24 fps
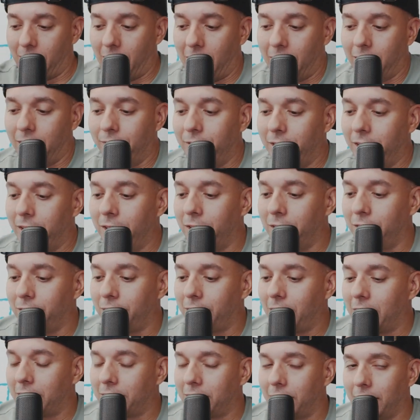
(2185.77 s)
I love to hear
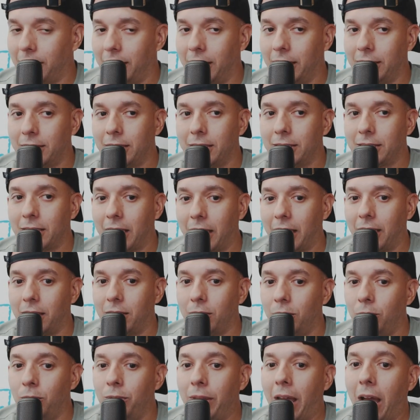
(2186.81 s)
your thoughts on this. It's like,
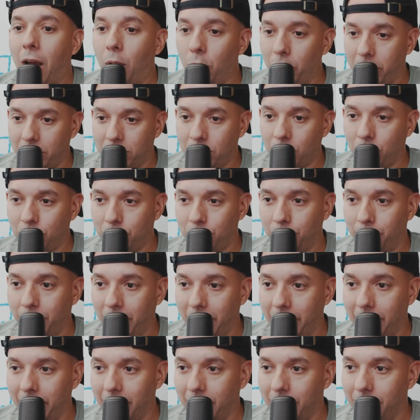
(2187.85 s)
now with social
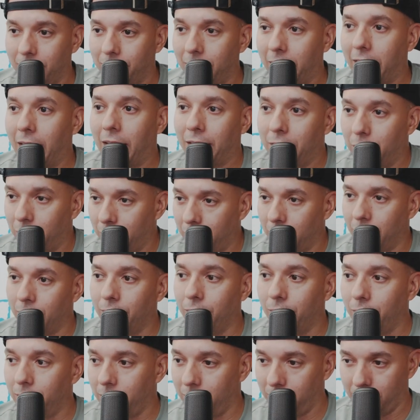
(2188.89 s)
media, right? I know
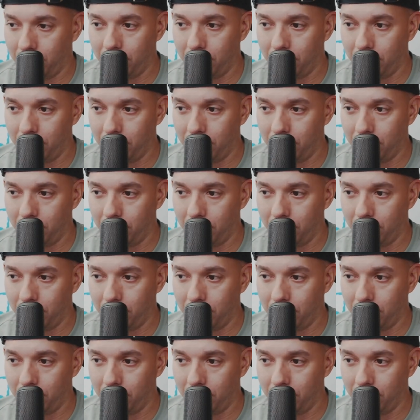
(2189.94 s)
you're